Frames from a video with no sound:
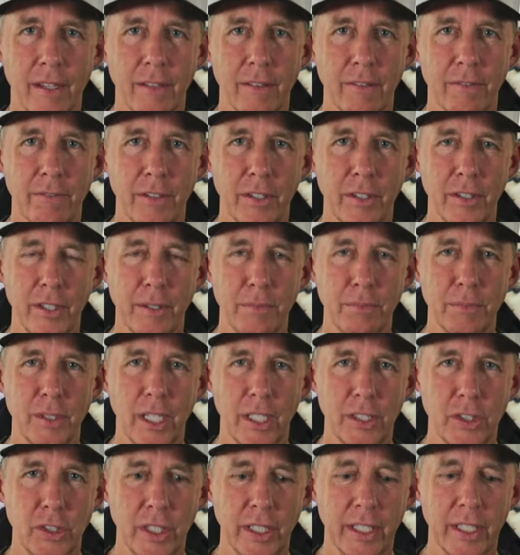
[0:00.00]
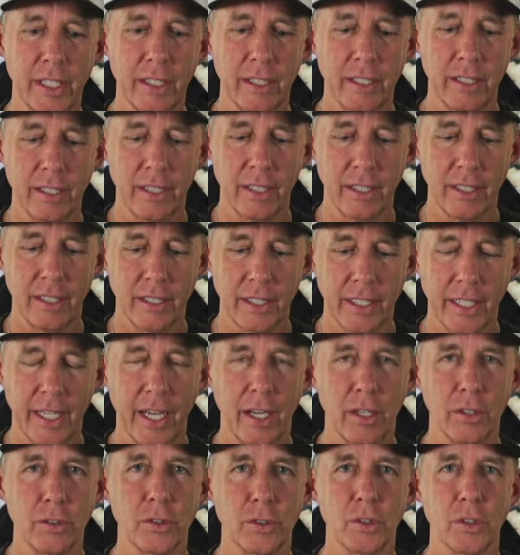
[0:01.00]
Feel them touching the
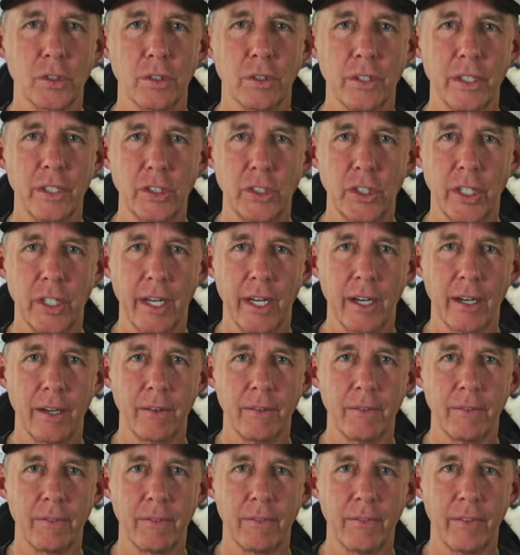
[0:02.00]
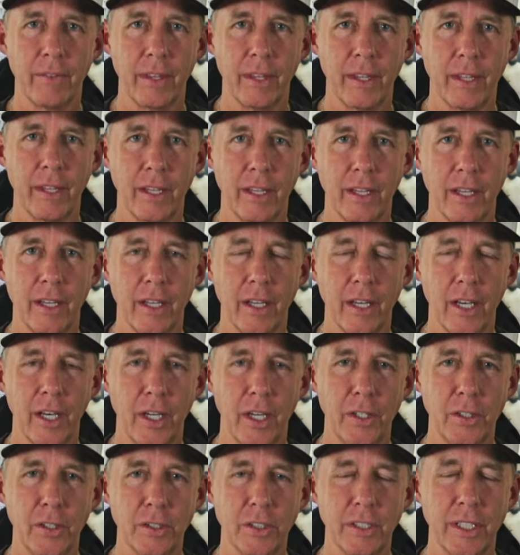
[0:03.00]
couch or the chair.
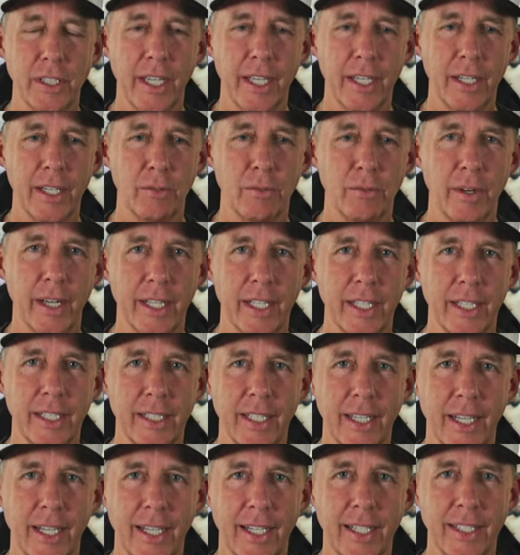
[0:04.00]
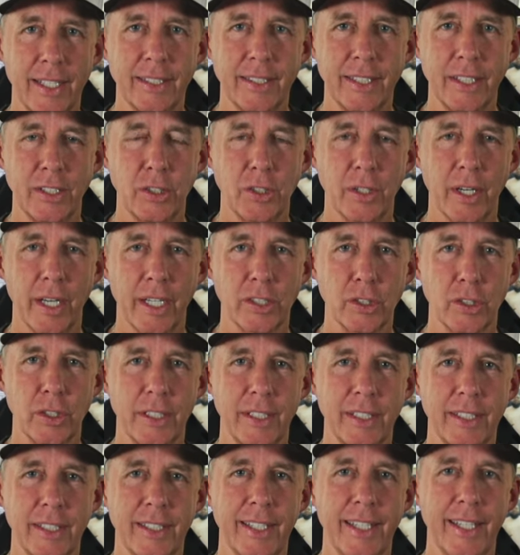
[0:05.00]
Understand and recognize that you're actually
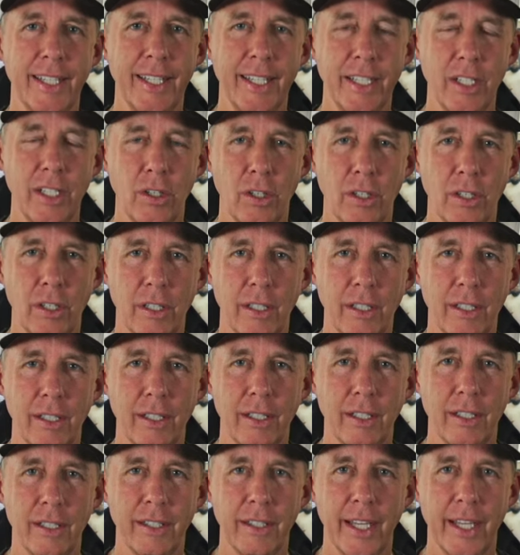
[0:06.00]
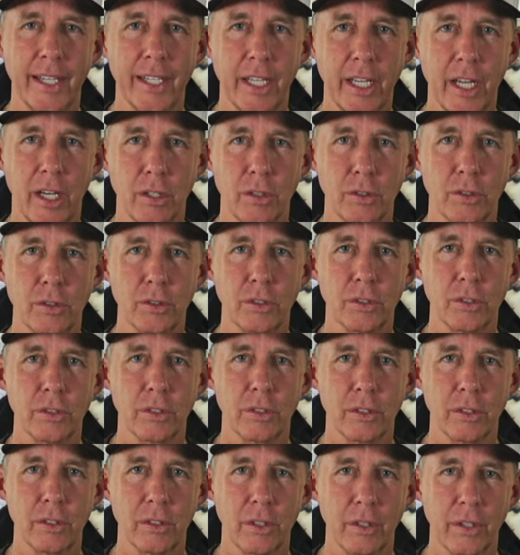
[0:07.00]
sitting on that couch
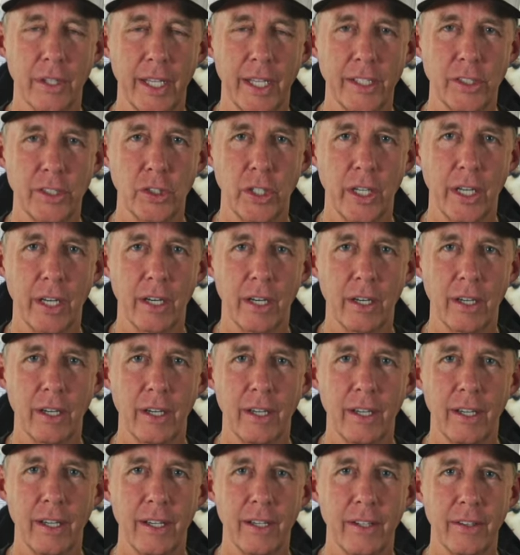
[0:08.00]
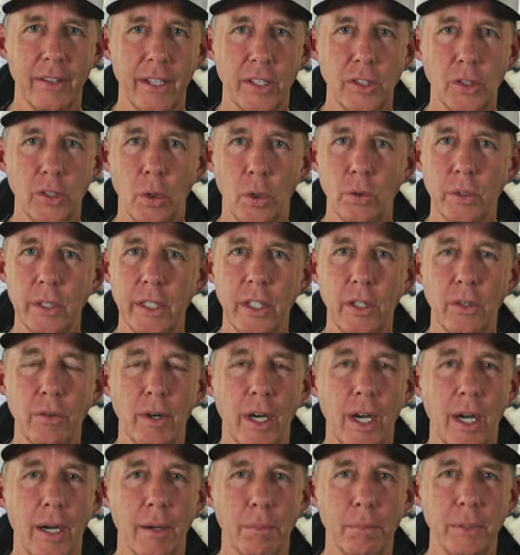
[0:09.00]
or that chair that's holding you
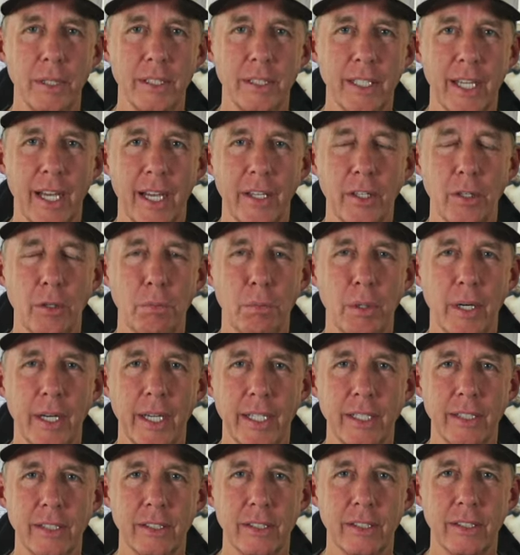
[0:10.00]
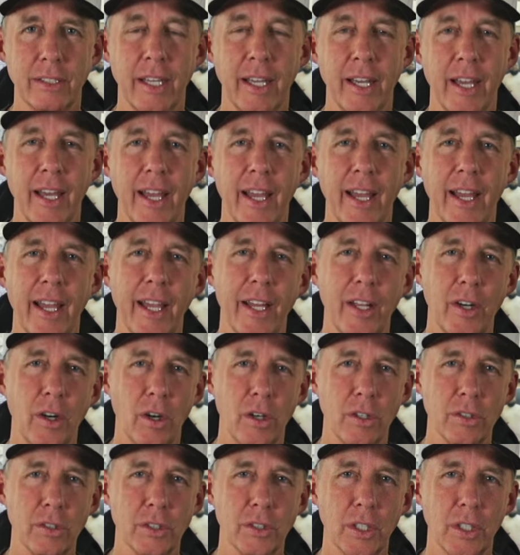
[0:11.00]
up, it's got you braced. And
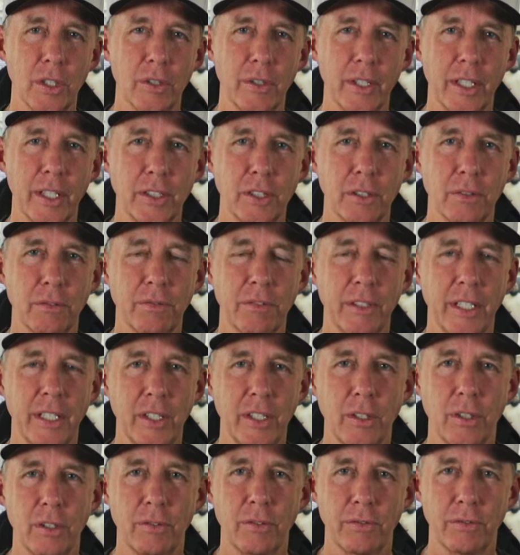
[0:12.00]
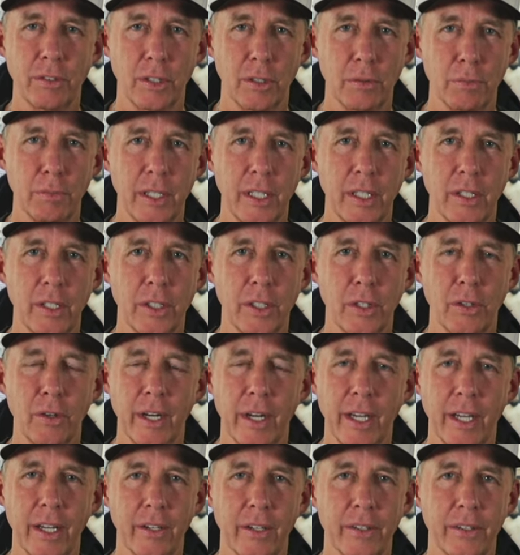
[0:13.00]
also that your feet are firmly on the
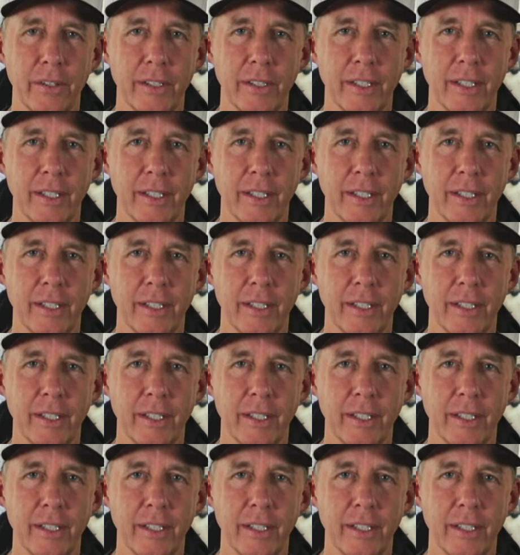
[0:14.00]
ground,